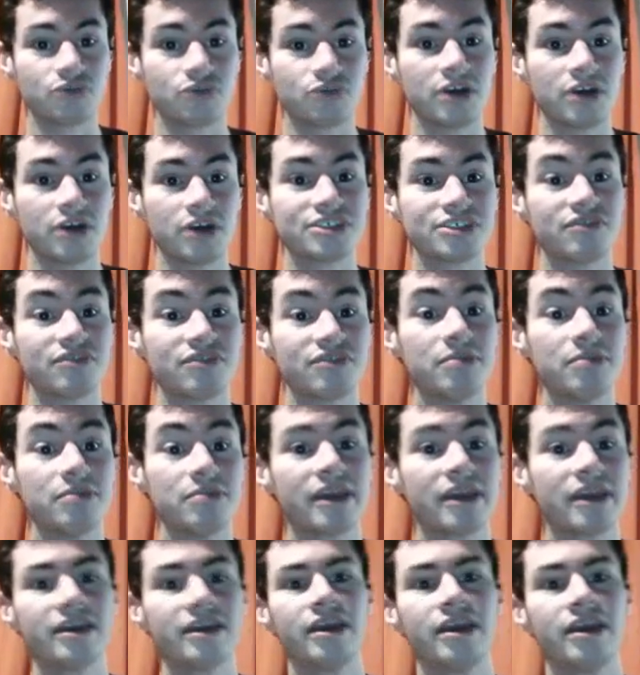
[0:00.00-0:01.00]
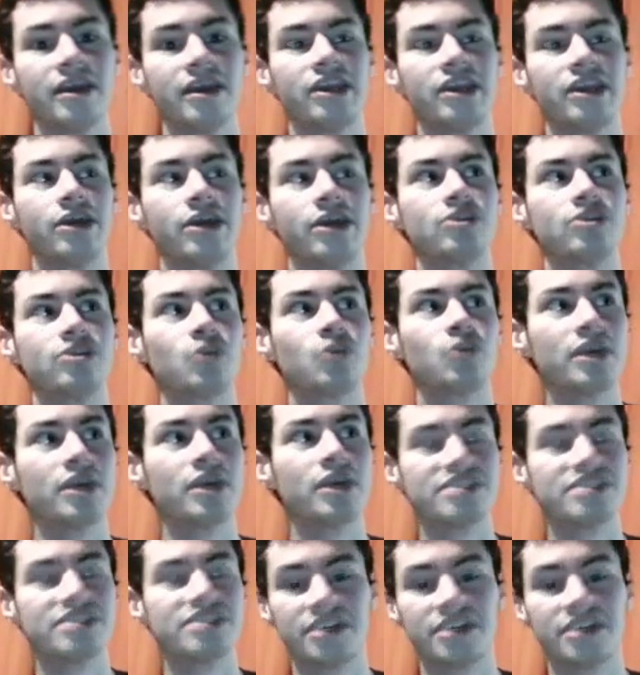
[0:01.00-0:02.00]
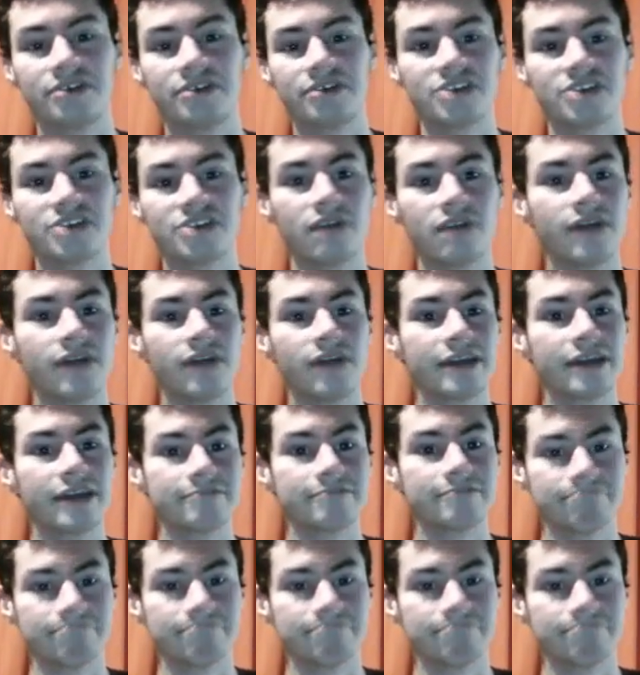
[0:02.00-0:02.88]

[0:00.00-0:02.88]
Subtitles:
Whereas if you make 20 sales of like